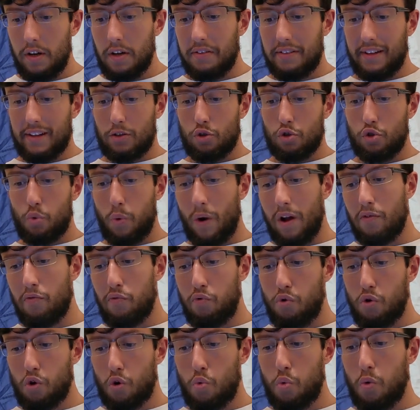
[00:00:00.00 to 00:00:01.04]
that strength
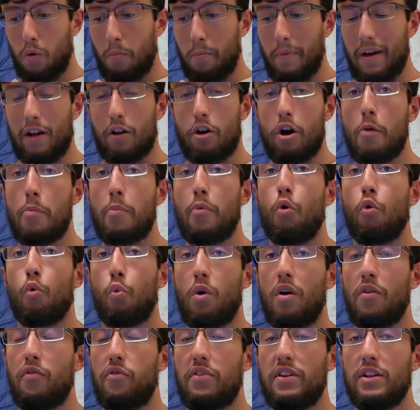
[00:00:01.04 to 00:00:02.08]
work will make up
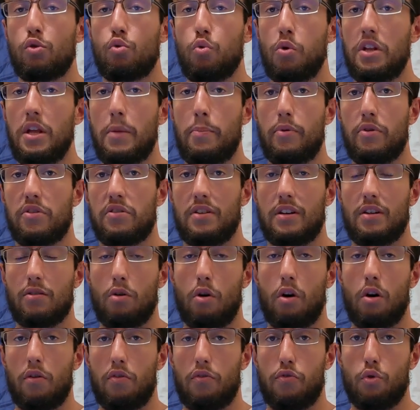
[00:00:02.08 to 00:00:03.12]
roughly 20%
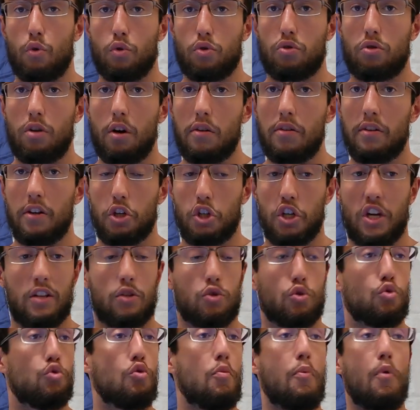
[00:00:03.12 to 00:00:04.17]
of your tonnage. It's
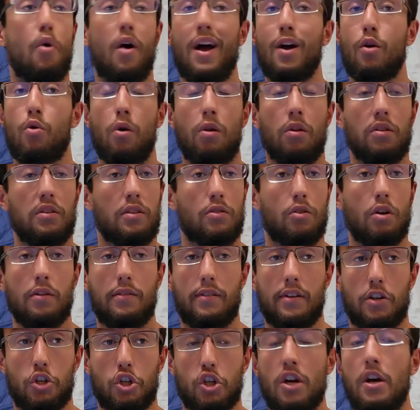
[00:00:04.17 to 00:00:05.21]
super high quality
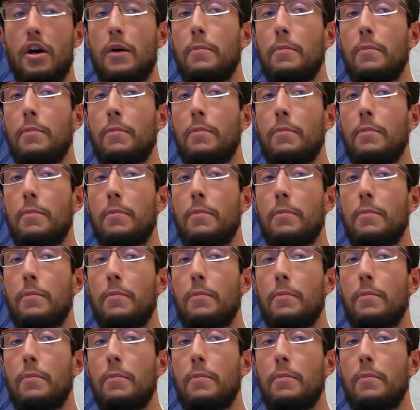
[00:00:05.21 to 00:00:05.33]
tonnage.